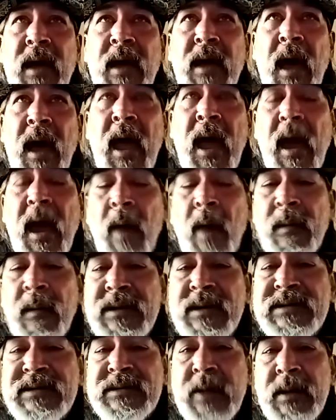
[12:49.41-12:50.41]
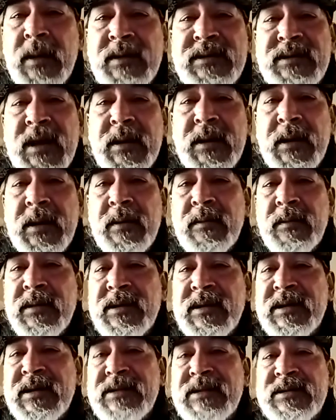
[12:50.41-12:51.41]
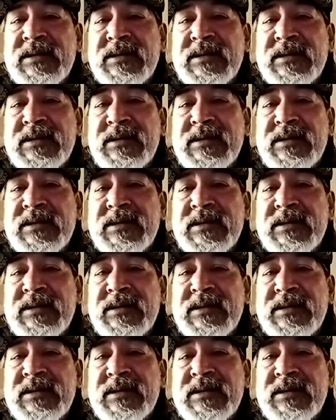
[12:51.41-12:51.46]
I always try to check in with each